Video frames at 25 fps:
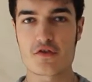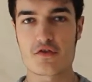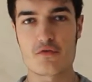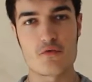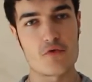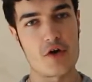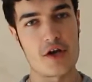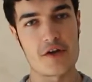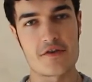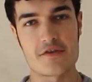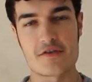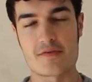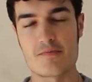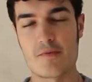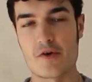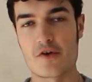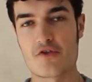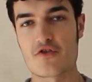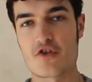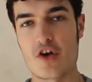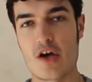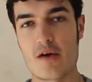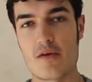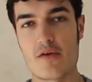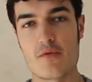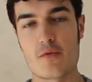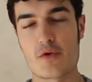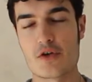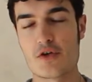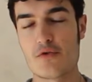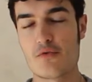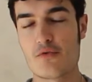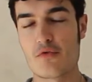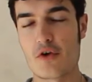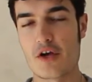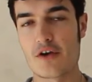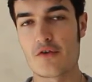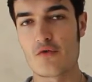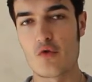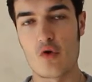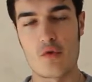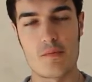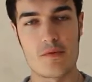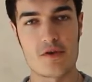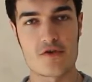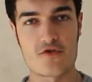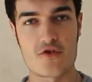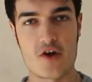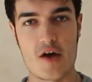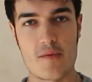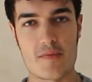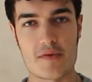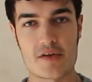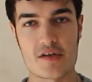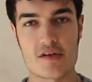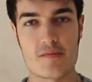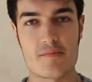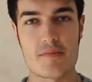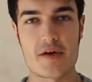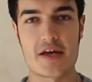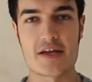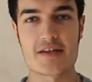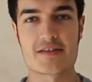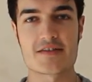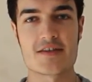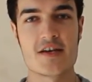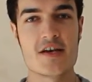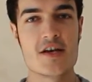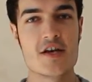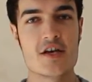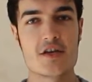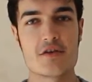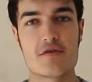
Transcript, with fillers: run smart shop, when you run normal shopping campaigns,